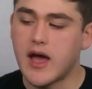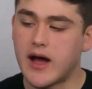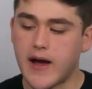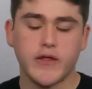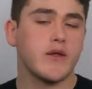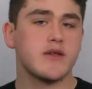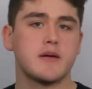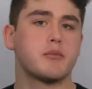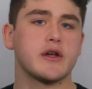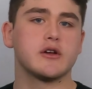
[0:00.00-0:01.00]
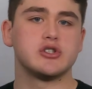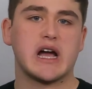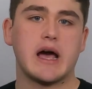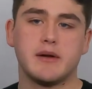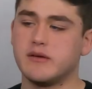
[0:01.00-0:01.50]
I think they did a pretty good
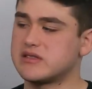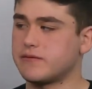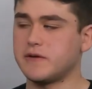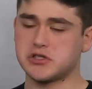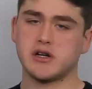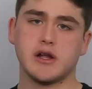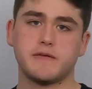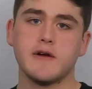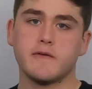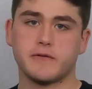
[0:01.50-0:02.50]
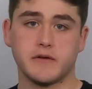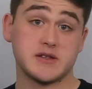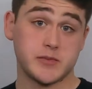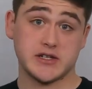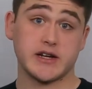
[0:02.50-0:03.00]
job, and it was sufficient enough for
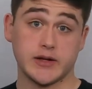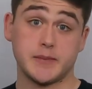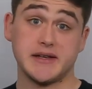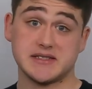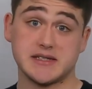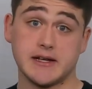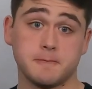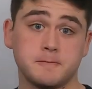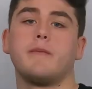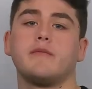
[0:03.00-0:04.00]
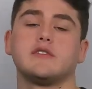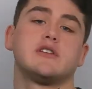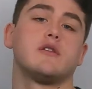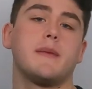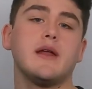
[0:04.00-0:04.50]
this particular PC.
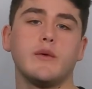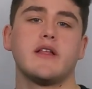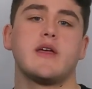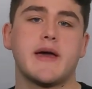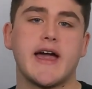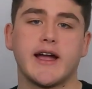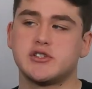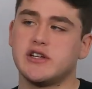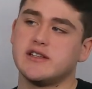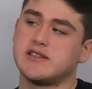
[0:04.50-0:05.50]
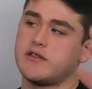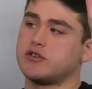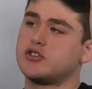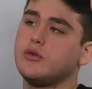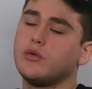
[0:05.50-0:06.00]
So the main way that they packaged it is that
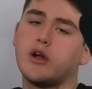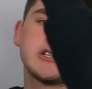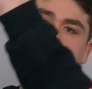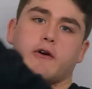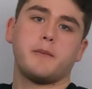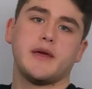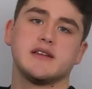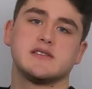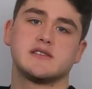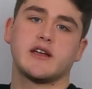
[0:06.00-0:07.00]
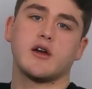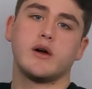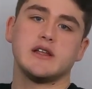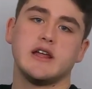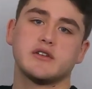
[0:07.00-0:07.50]
there's two large foam pieces that go
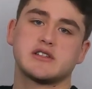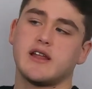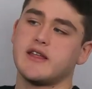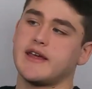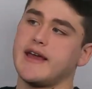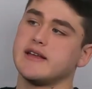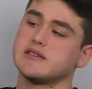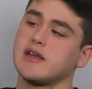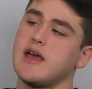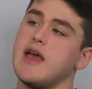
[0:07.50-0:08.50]
on either side of the case,